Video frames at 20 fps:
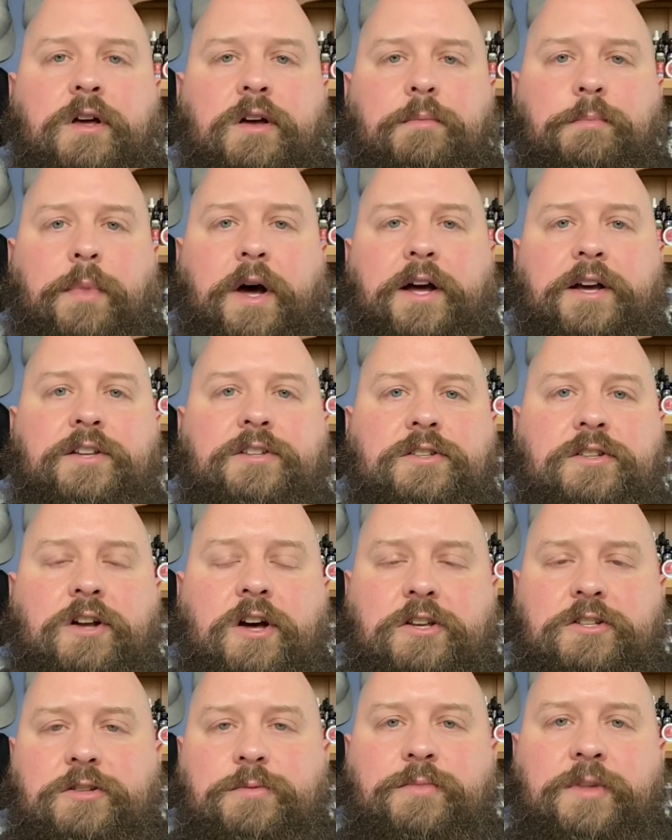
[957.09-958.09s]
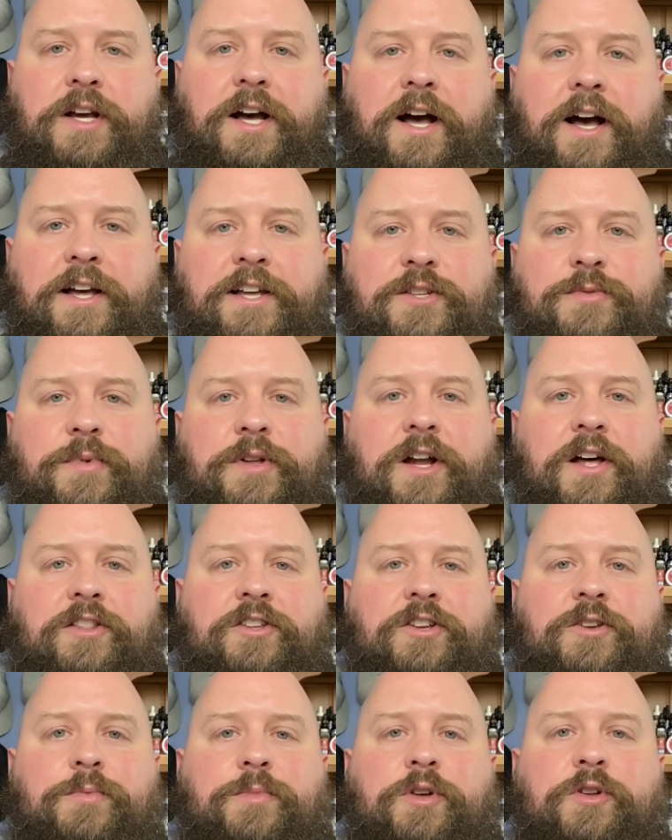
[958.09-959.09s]
Mike is an awesome guy. He's been out in
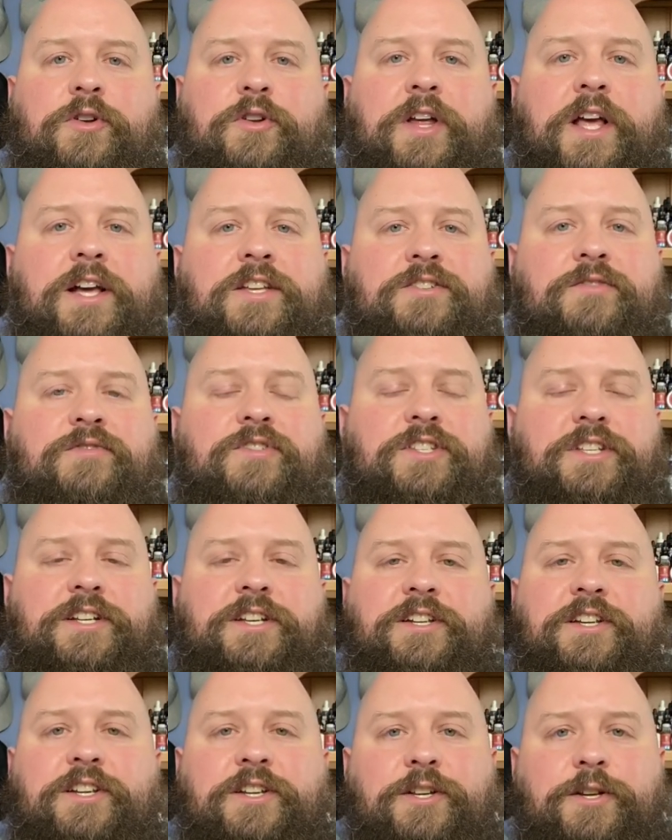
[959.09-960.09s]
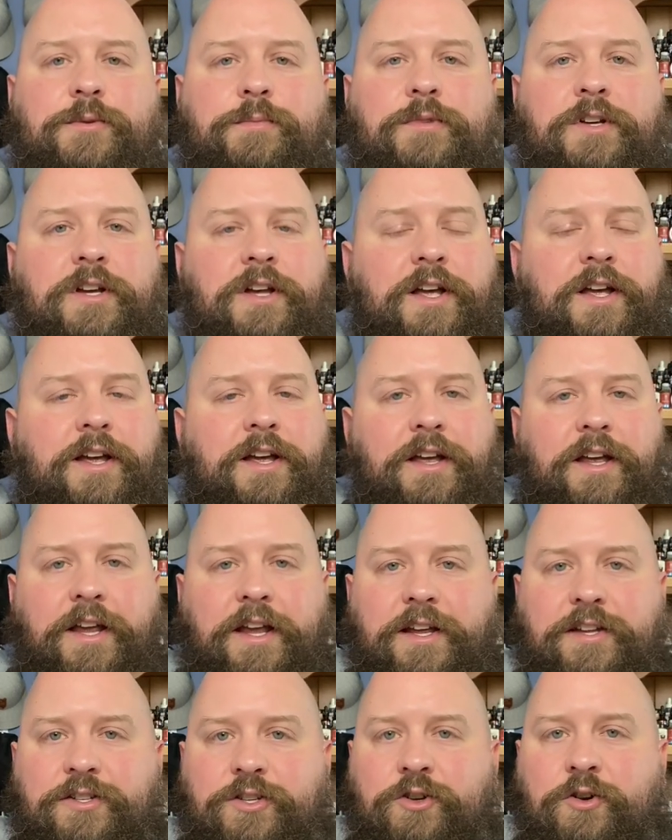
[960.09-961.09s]
the community. You guys have seen him.
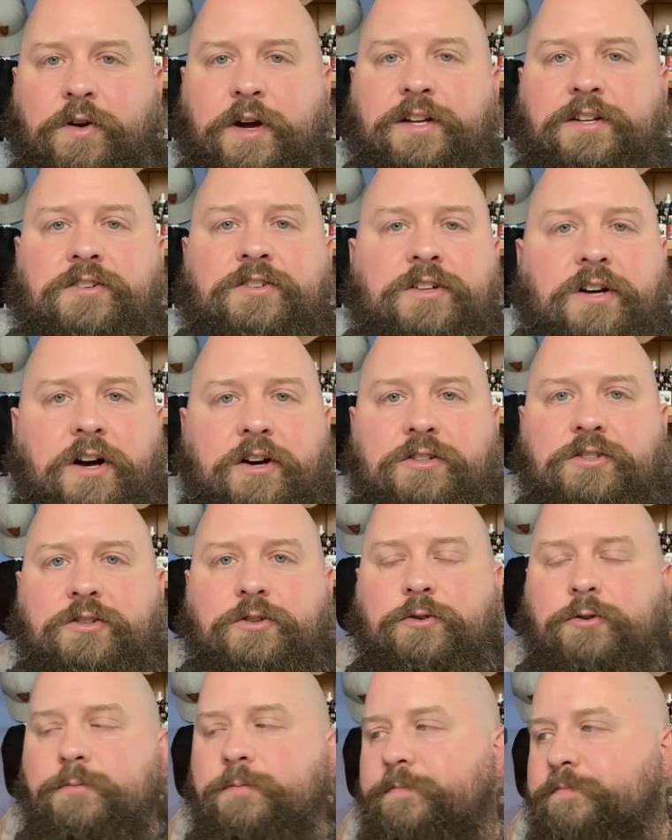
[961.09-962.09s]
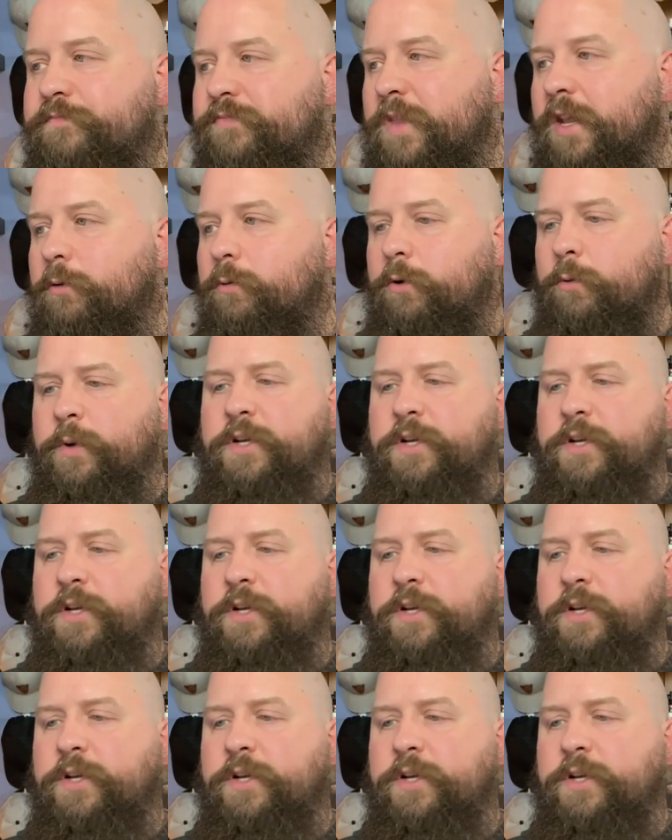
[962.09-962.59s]
He is great to talk to. When we